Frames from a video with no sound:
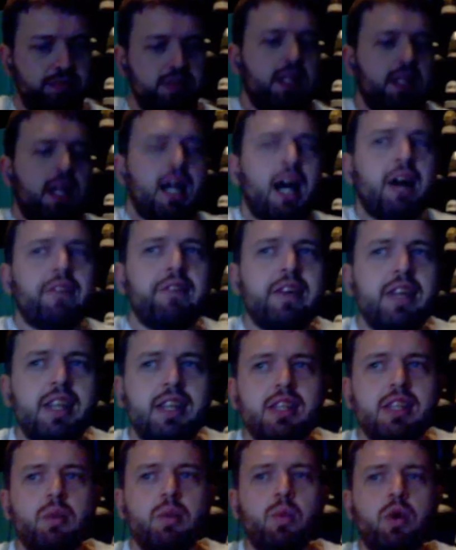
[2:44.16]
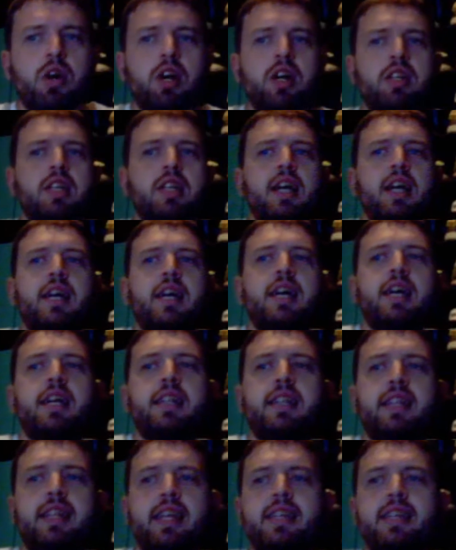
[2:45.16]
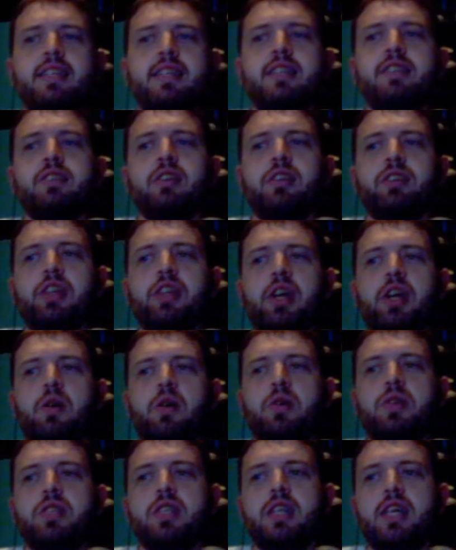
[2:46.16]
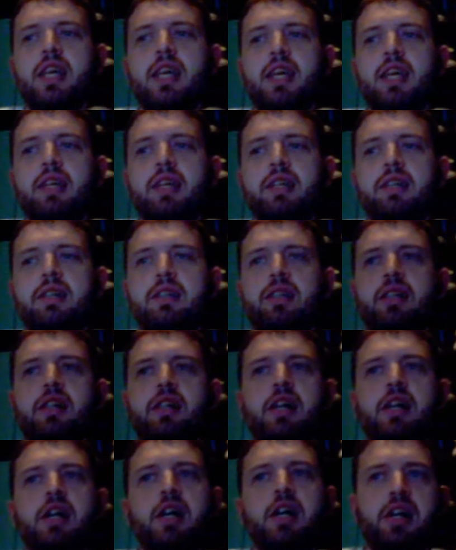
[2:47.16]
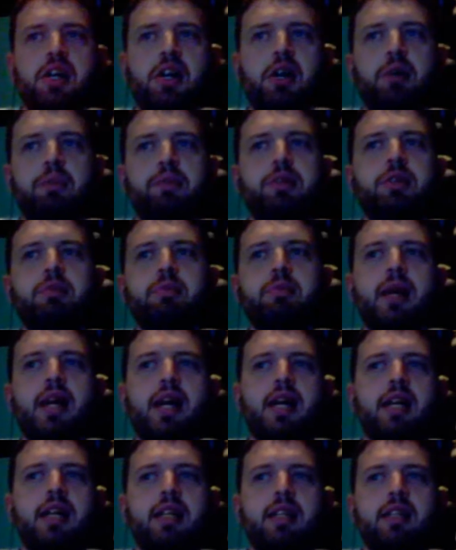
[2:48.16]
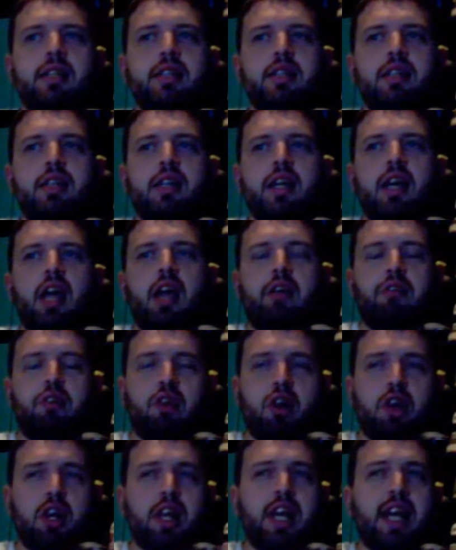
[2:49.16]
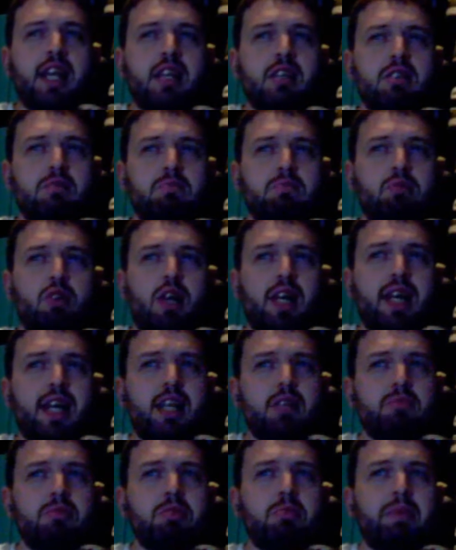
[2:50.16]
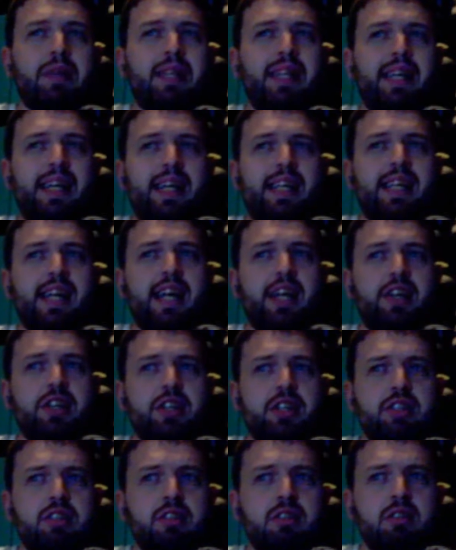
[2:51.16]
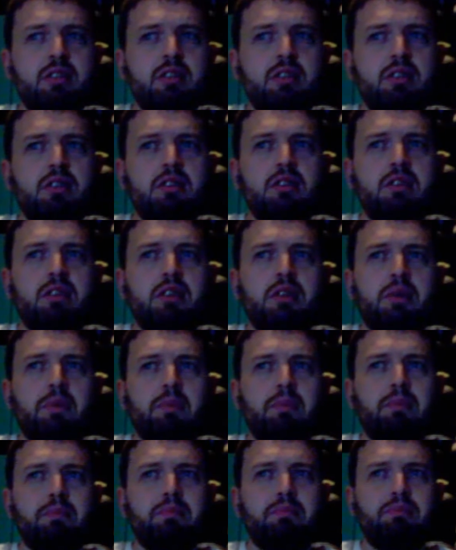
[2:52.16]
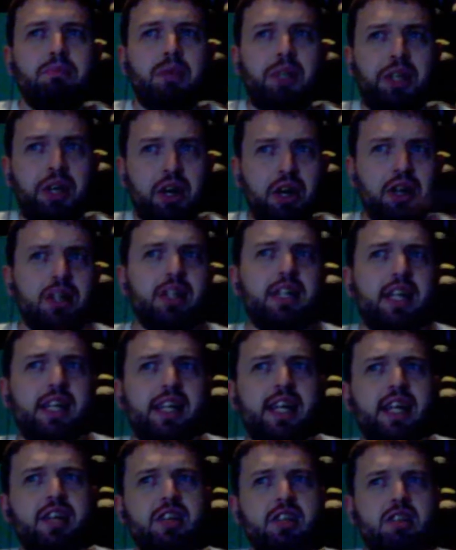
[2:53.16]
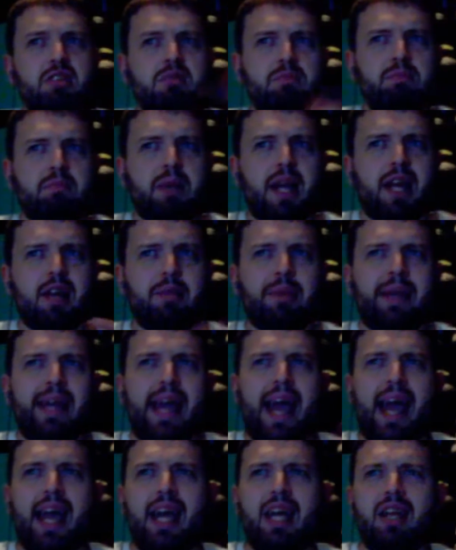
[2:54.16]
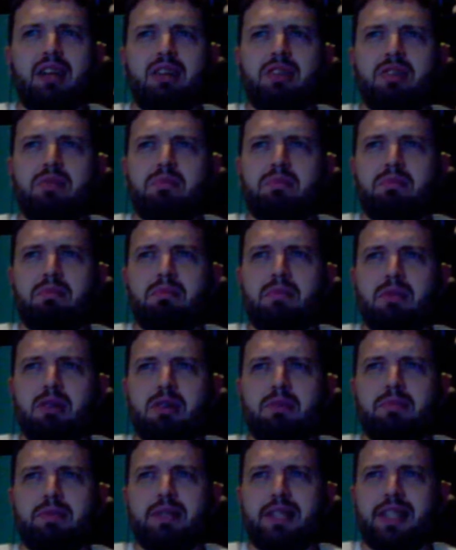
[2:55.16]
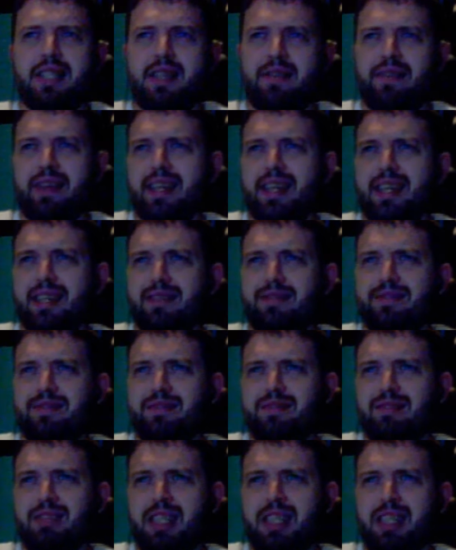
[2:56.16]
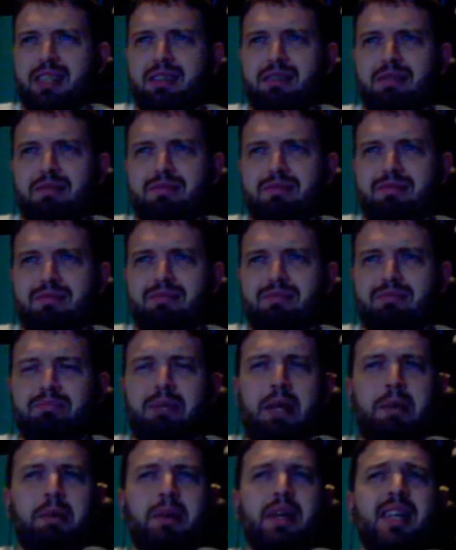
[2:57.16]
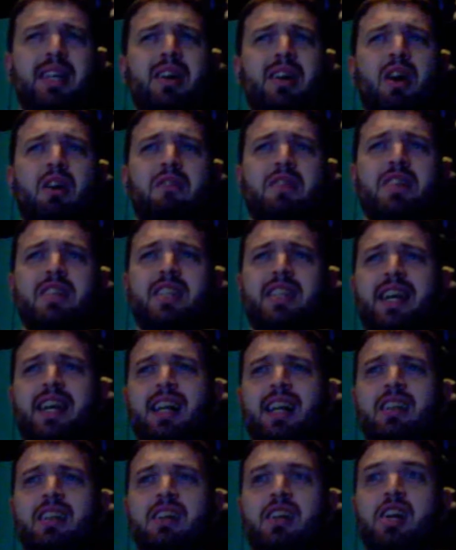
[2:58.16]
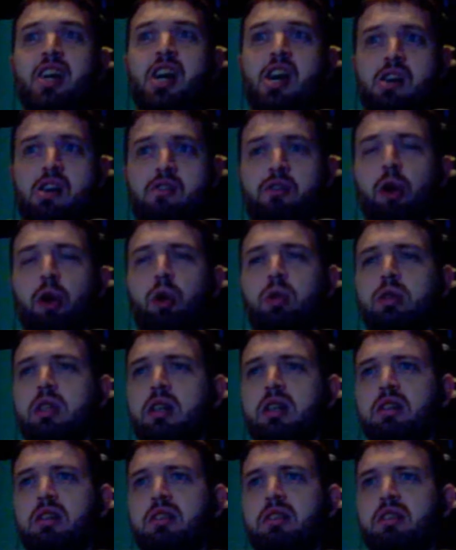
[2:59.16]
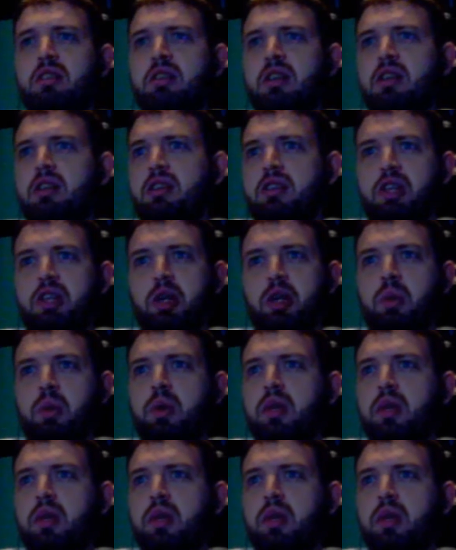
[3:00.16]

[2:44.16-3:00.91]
I think the words "this is not the OC" come to mind. If you're gonna try to get someone to be teenagers, the young teenagers, kind of be age more specific than people you can obviously tell are older than you